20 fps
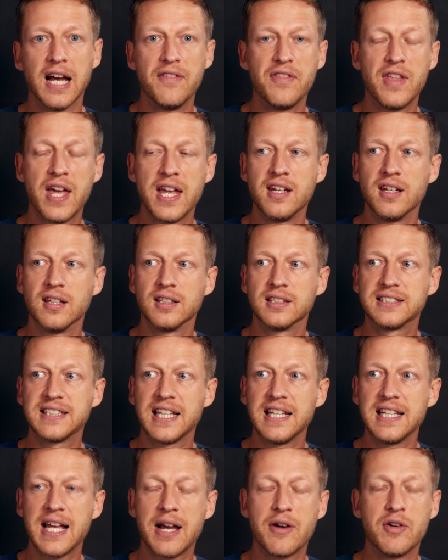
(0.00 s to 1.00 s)
and then
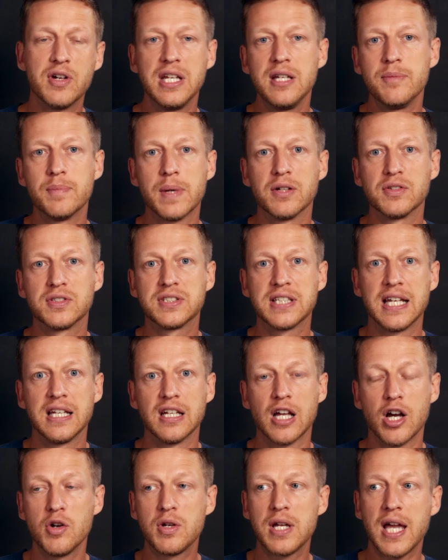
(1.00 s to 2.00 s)
send out an email
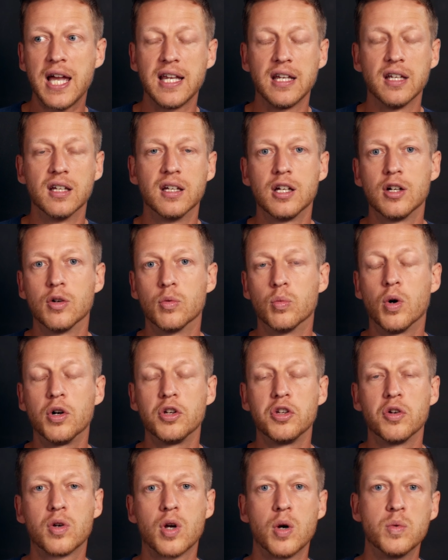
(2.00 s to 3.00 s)
saying, okay,
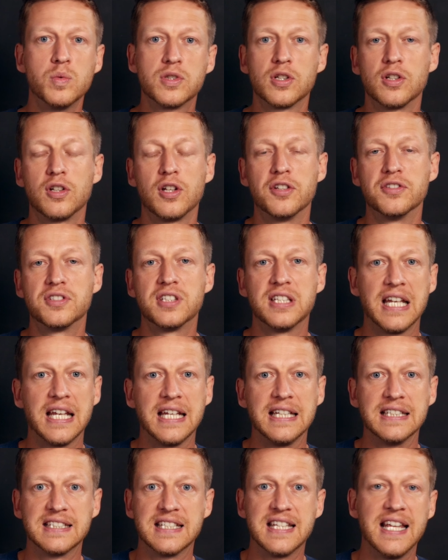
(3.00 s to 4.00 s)
what you're going to learn
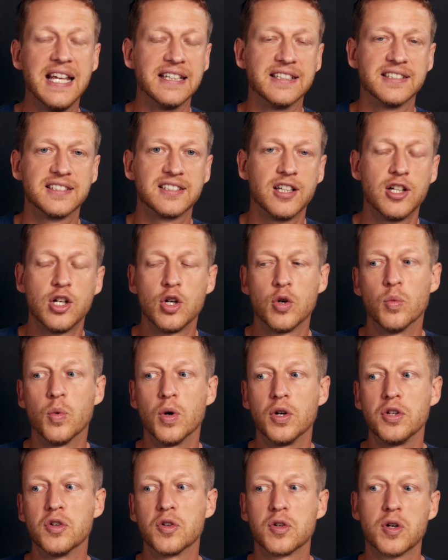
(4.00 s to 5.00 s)
today is this.
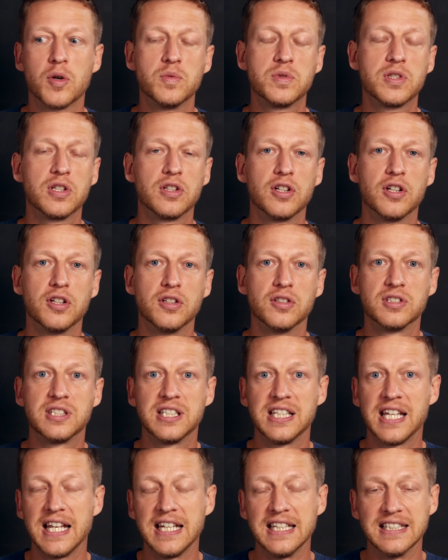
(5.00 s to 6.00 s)
What you're going to learn
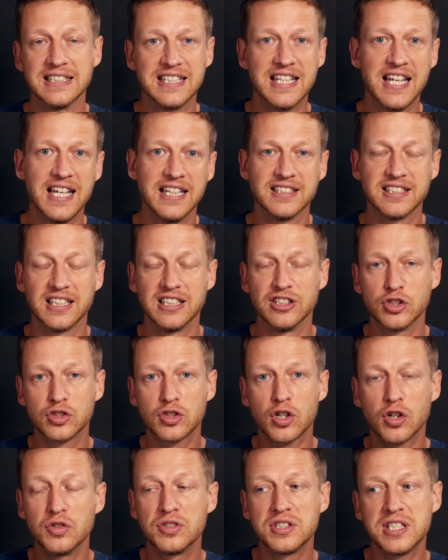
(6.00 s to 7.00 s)
today is this. And
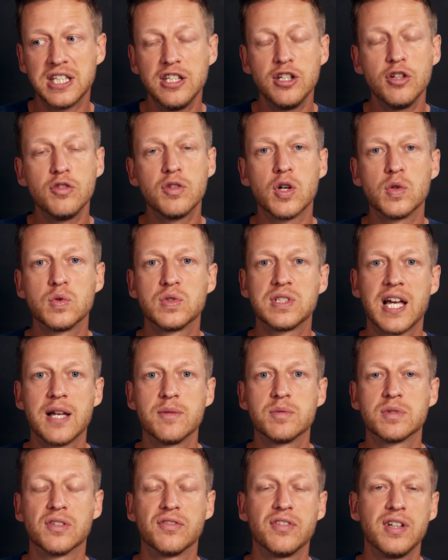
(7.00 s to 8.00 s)
just continue those
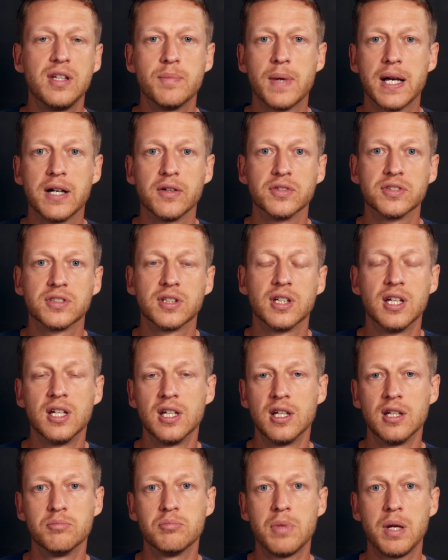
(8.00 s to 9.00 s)
types of emails.
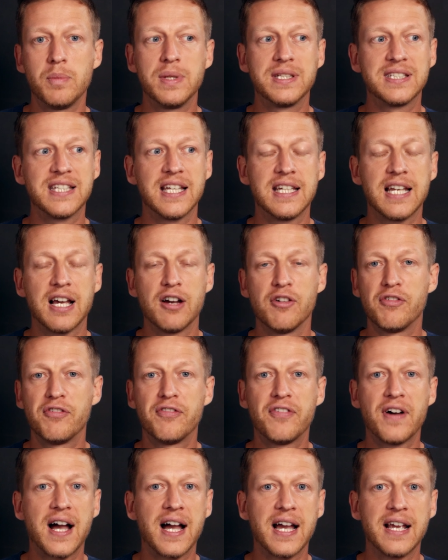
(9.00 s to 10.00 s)
Maybe send out
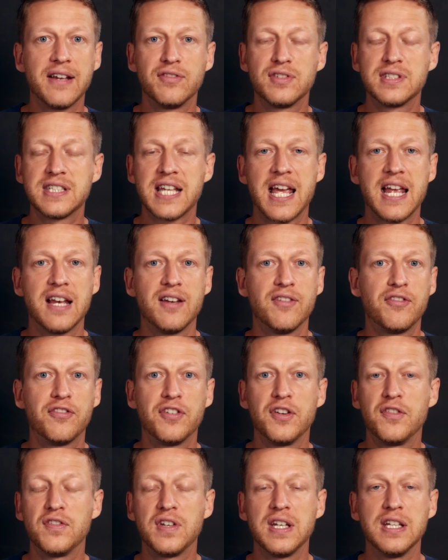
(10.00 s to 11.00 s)
5, 10,
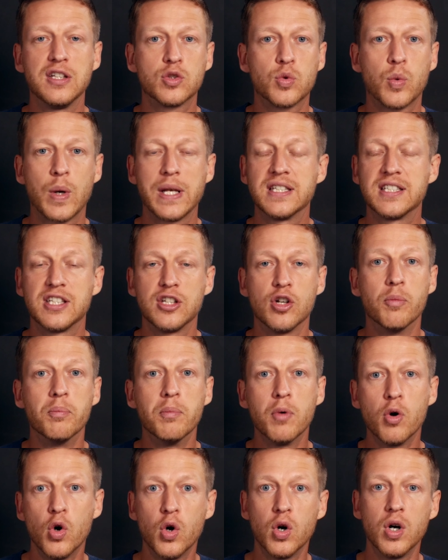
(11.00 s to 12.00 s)
15, 20 or
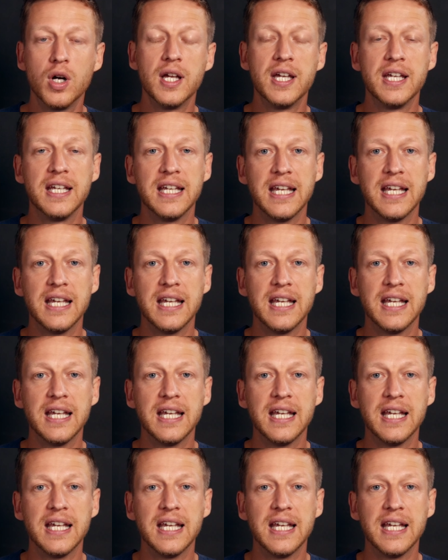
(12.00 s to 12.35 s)
more